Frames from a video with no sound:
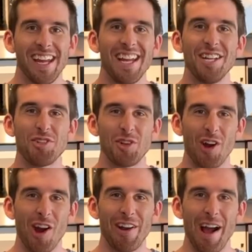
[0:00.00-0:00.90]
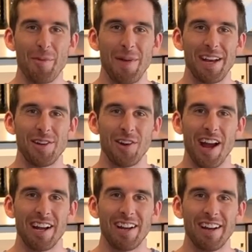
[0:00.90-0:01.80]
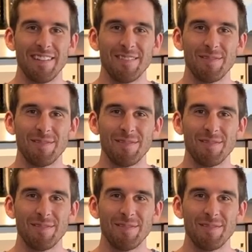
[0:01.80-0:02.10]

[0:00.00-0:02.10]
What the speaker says: Eat your heart out, Betty Crocker.